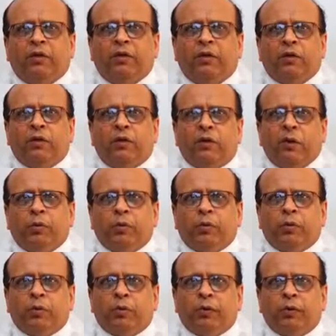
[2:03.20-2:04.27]
after total
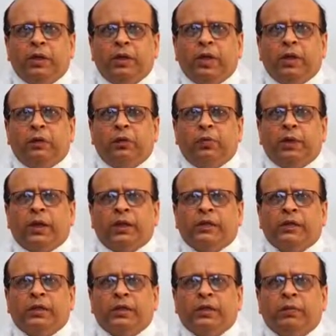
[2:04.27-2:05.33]
knee
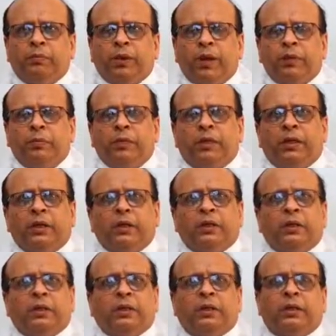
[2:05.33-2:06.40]
arthroplasty in primary
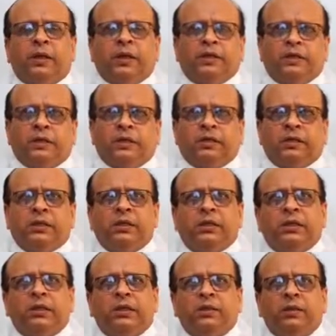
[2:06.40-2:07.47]
cases
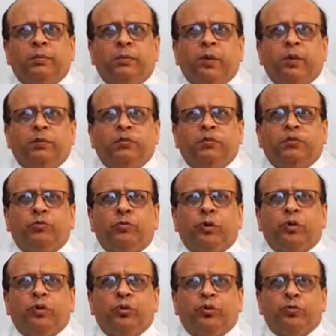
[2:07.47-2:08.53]
is about
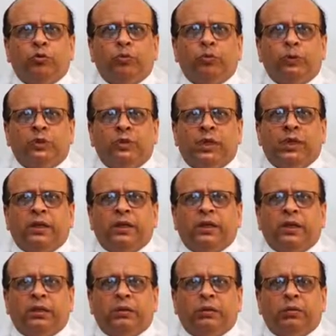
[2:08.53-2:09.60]
1 to
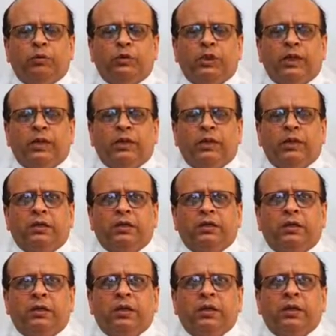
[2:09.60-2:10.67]
2% in good
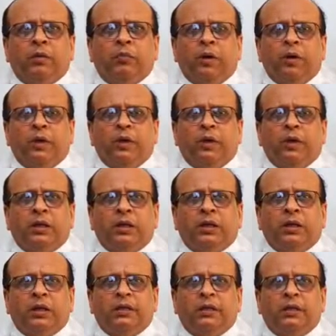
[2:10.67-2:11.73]
centers, but it
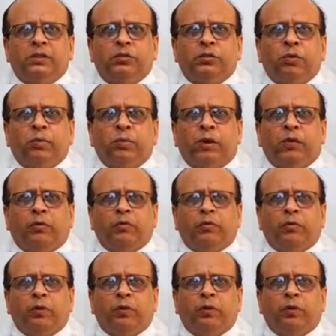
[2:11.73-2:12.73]
increases to about